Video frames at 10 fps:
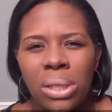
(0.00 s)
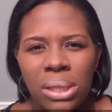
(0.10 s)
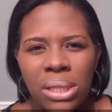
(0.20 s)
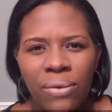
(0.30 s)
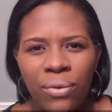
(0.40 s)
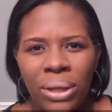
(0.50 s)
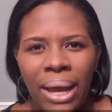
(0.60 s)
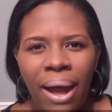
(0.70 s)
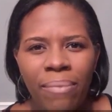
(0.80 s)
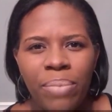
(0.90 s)
looks different.
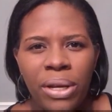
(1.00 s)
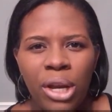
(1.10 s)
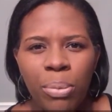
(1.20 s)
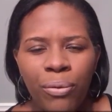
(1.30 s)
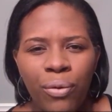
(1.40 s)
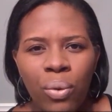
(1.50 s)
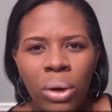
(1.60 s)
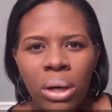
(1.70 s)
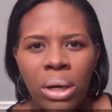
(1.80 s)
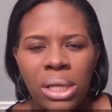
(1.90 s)
Like I've been here
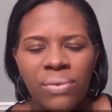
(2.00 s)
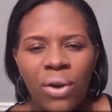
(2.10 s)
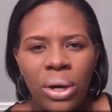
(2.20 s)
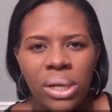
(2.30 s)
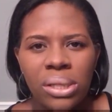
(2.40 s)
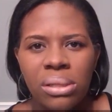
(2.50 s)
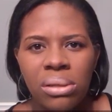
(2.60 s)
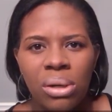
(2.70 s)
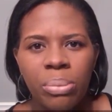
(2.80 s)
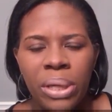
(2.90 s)
before as far as,
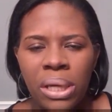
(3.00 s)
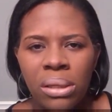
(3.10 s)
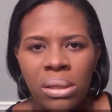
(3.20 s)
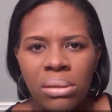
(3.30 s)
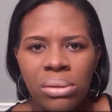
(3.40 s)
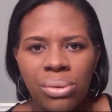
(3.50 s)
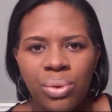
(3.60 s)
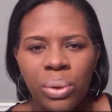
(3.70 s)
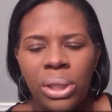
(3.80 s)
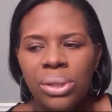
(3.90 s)
you know, being in the
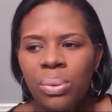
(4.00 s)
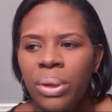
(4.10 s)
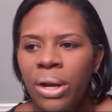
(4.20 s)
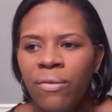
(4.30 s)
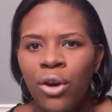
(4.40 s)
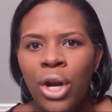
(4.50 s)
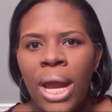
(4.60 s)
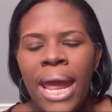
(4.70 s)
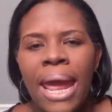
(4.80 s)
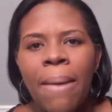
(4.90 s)
220s or whatever,
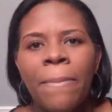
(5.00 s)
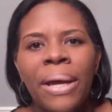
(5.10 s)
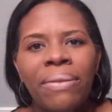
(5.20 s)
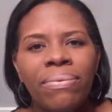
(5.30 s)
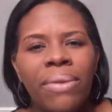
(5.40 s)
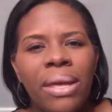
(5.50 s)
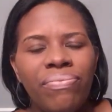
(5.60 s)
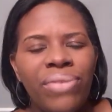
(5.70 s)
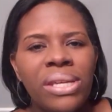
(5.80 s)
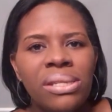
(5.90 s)
but
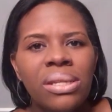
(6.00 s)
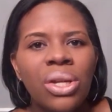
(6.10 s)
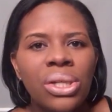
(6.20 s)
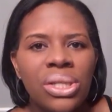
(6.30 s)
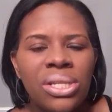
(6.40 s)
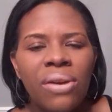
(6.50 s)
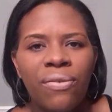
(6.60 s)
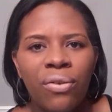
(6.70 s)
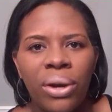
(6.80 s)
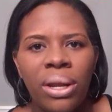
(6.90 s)
this looks
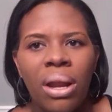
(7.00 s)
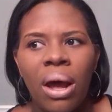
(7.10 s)
different.